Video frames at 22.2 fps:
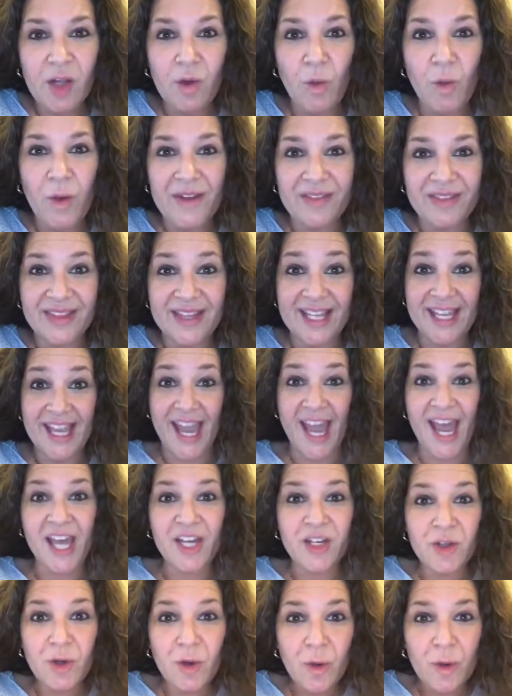with the
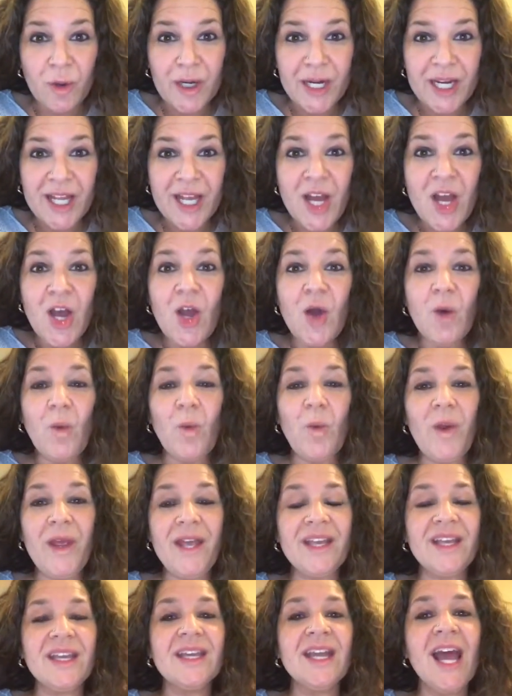category,
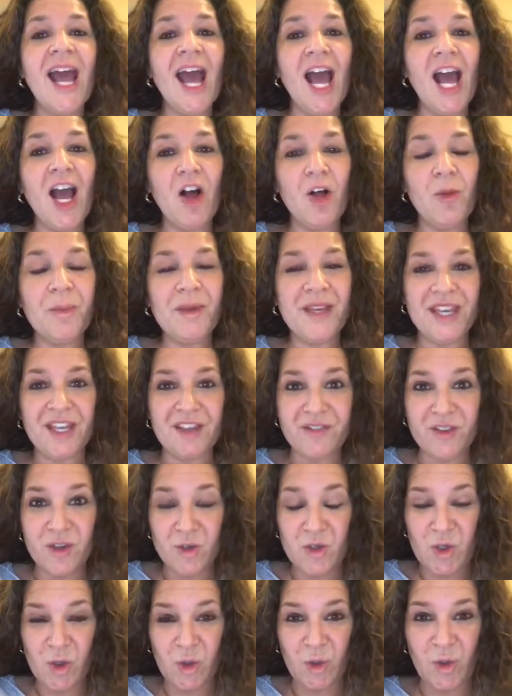we can help give
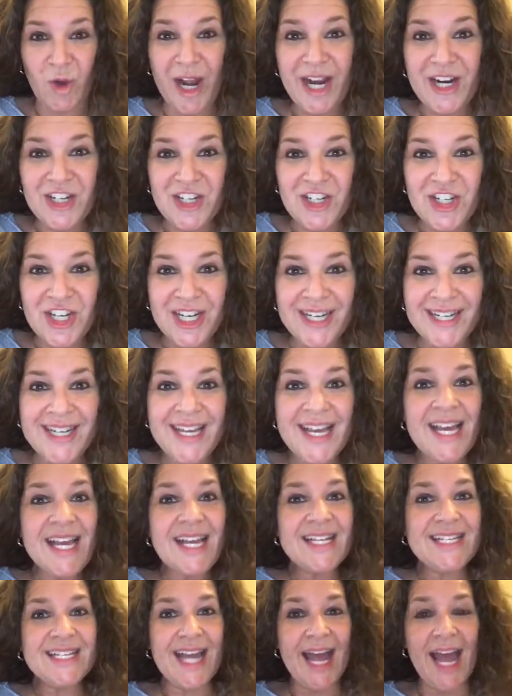you direction
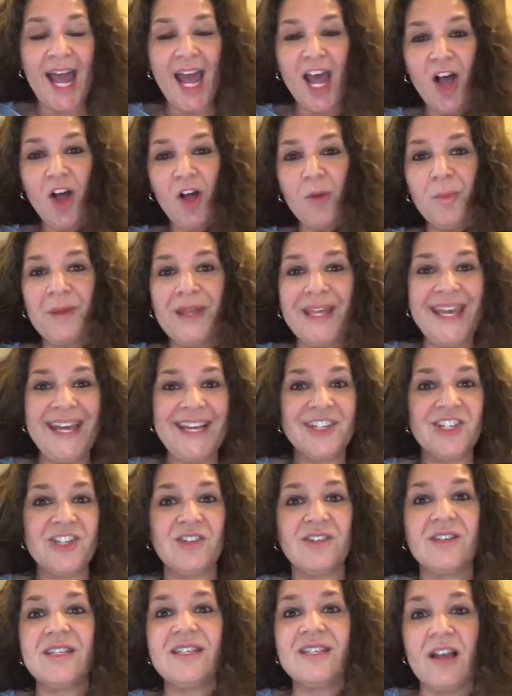to help get
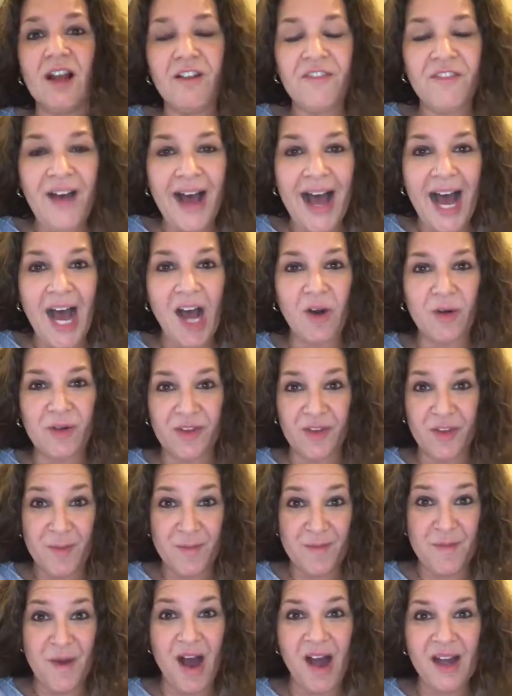yourself out of the
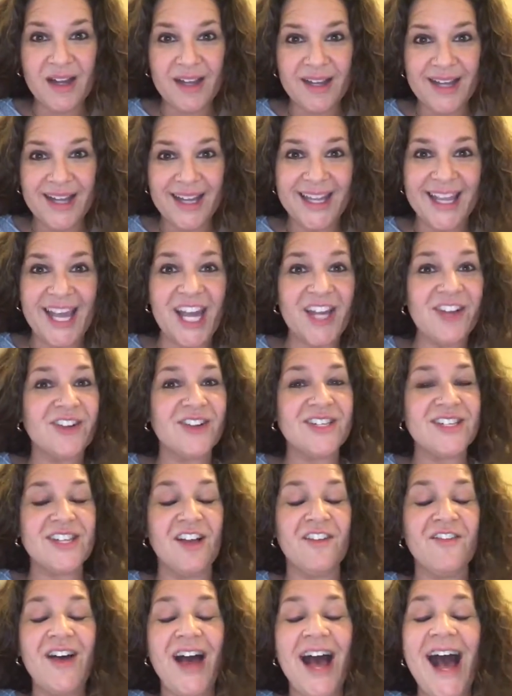muck and get
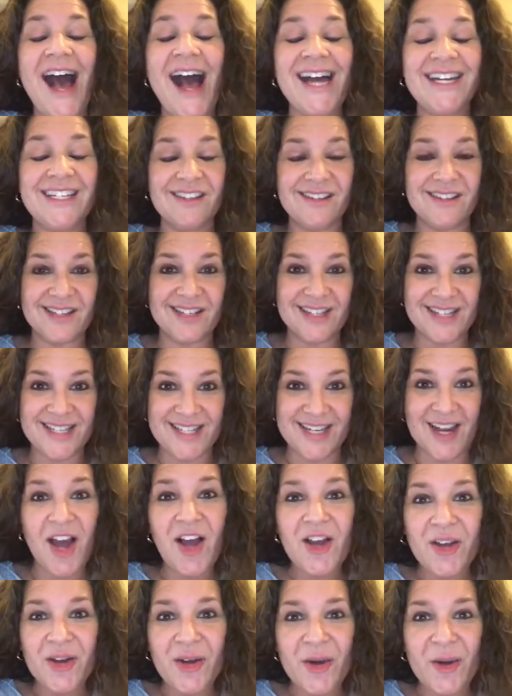yourself out of the
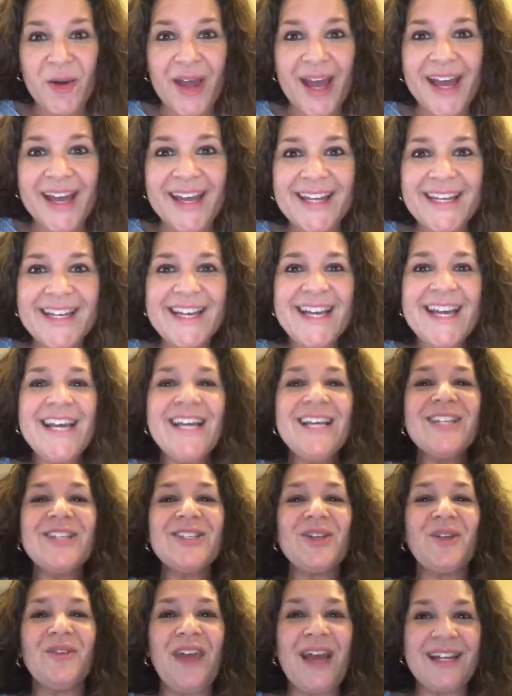stuck. Okay,
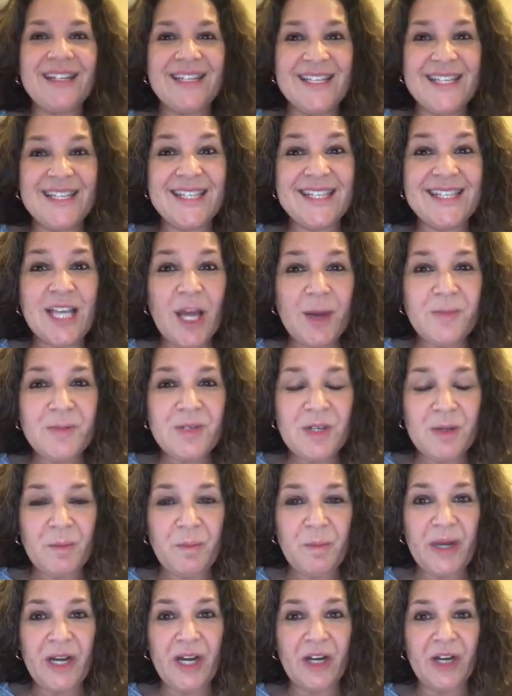so that
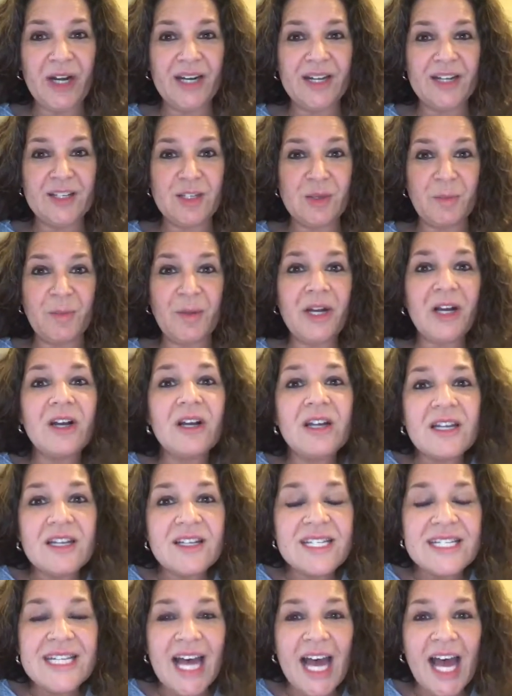deception period is a period
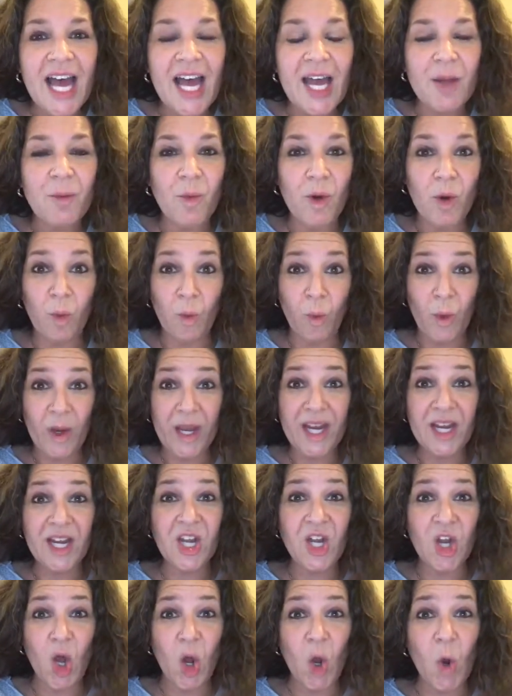of time where we
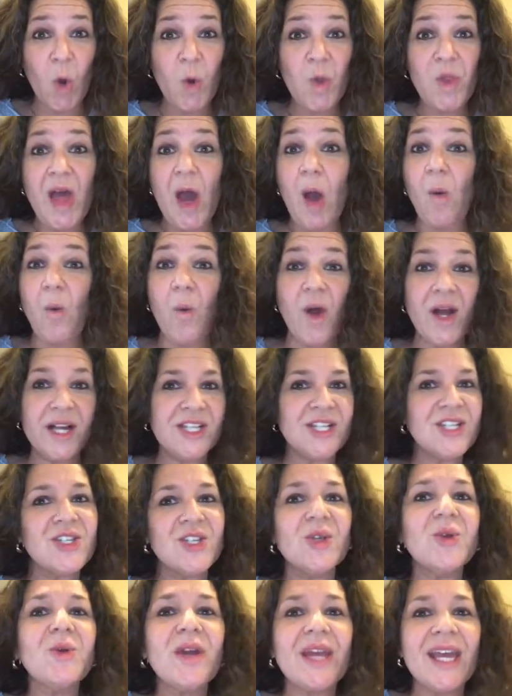know that once
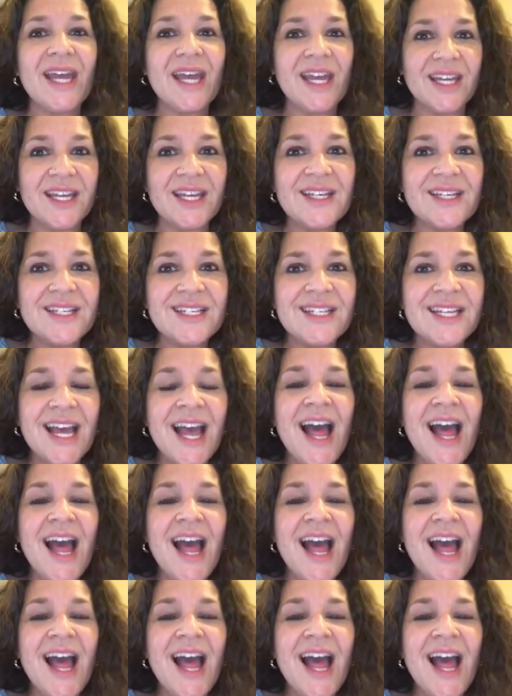you hit it,